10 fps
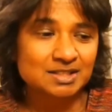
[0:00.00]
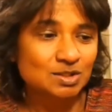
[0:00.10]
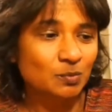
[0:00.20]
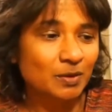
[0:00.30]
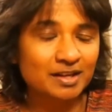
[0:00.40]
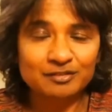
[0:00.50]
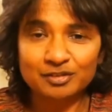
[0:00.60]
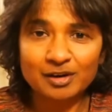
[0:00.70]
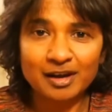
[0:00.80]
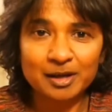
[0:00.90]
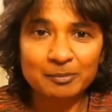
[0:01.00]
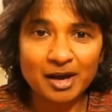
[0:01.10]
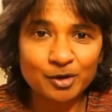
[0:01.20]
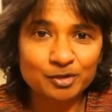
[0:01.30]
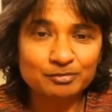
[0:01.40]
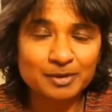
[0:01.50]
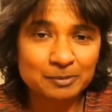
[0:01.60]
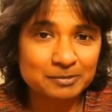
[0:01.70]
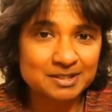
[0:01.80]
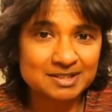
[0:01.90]
So whenever I'm out of
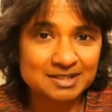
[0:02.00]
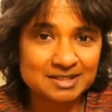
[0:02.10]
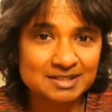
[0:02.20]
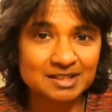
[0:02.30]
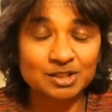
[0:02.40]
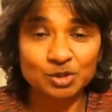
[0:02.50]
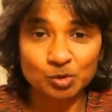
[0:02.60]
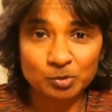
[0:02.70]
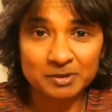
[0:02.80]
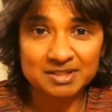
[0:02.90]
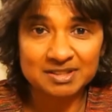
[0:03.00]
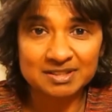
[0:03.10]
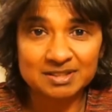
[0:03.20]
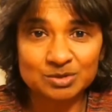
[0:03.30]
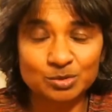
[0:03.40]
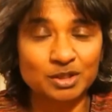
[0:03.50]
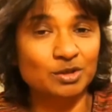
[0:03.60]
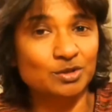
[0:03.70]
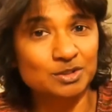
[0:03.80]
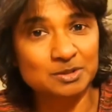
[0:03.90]
my business, in your business or
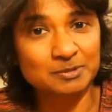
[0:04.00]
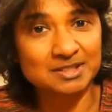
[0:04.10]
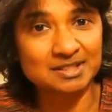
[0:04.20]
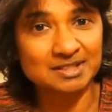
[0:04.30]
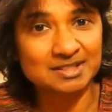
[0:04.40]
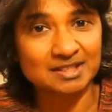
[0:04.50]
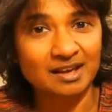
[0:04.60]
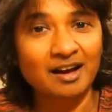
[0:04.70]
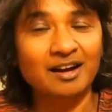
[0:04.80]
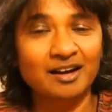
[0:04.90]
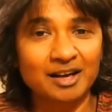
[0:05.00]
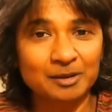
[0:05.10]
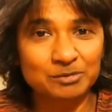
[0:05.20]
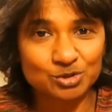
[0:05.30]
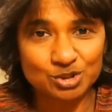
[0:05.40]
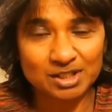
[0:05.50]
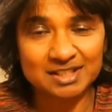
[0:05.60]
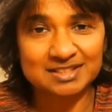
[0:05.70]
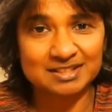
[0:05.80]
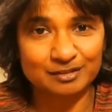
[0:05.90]
in God's business, I'm
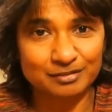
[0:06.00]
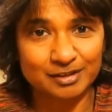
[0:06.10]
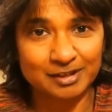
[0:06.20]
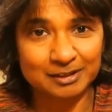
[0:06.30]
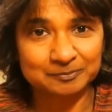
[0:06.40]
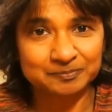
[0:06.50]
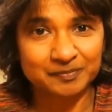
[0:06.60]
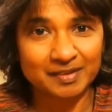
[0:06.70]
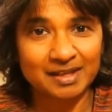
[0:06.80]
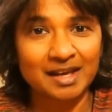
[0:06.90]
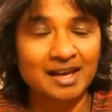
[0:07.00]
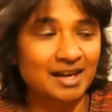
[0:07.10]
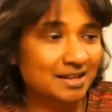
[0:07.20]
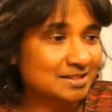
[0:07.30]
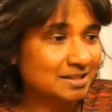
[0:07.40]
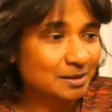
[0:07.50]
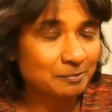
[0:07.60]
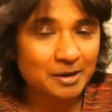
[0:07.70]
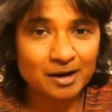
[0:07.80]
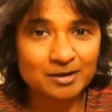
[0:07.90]
usually suffering. And
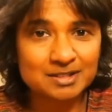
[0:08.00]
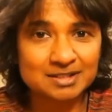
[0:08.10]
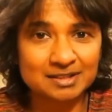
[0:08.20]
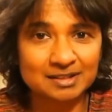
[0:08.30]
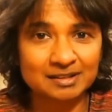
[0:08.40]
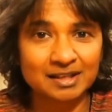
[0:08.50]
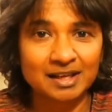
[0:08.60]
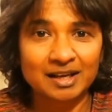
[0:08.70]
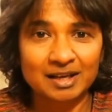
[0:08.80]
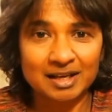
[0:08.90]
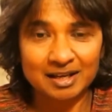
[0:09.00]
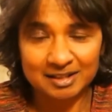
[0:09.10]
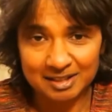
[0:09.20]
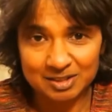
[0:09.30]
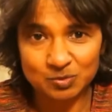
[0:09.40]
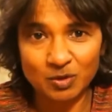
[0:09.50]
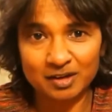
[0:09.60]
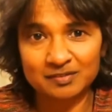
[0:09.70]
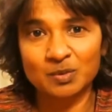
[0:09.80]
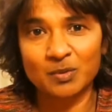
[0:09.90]
comparison is
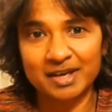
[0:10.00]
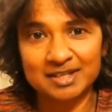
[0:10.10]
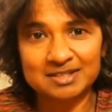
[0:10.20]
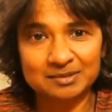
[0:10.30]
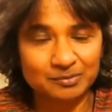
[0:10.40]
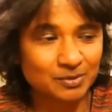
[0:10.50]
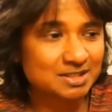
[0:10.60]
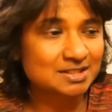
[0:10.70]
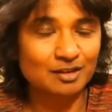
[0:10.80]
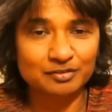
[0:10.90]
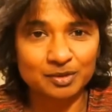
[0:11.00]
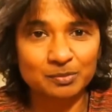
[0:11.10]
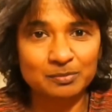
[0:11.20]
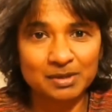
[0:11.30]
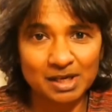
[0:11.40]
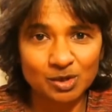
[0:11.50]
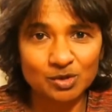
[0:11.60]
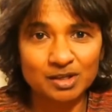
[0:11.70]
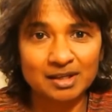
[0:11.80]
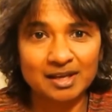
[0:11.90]
one of the ways we suffer when we
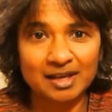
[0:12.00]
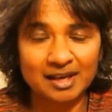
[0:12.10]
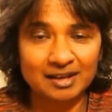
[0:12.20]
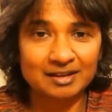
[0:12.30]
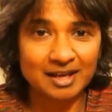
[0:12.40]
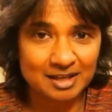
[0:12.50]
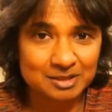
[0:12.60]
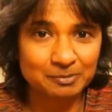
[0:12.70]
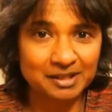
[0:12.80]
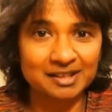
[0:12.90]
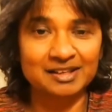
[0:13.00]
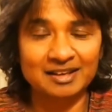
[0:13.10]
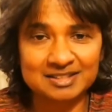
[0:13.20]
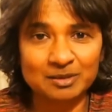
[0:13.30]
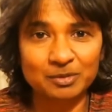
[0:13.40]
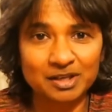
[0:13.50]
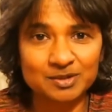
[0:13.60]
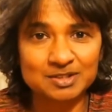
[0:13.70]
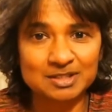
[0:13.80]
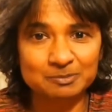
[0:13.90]
look at being in someone
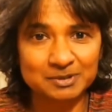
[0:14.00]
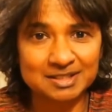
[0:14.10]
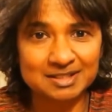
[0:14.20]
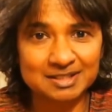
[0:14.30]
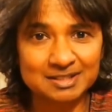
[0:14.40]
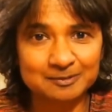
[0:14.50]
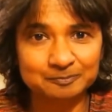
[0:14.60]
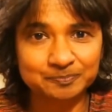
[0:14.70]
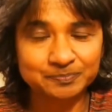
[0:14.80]
else's business.